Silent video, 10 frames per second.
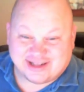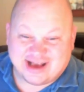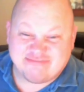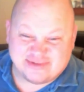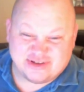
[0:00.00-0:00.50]

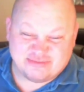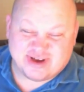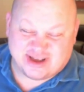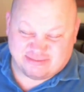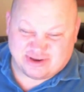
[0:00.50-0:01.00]
I'm, you
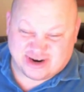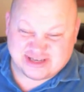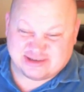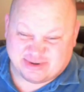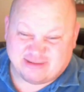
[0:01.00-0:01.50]
might be
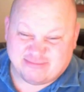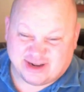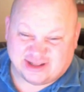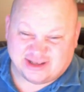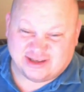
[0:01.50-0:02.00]
crazy, but I'm
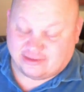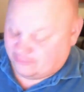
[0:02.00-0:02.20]
mentally ill.